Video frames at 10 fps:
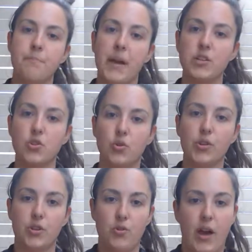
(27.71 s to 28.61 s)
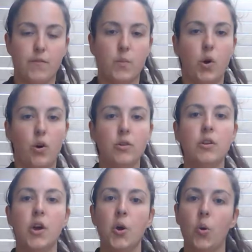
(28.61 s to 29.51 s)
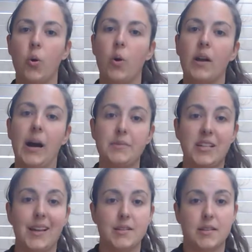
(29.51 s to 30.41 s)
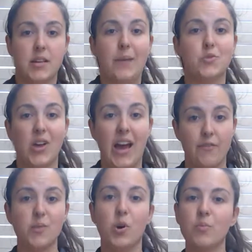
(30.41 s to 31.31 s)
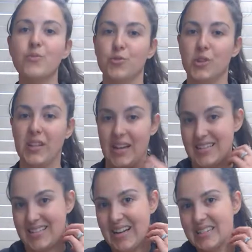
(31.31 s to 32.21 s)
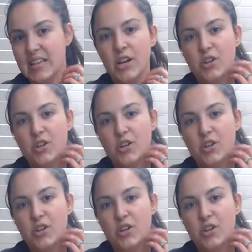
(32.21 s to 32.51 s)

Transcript: make sure that you have them on or come to class in time to have them on before the class starts.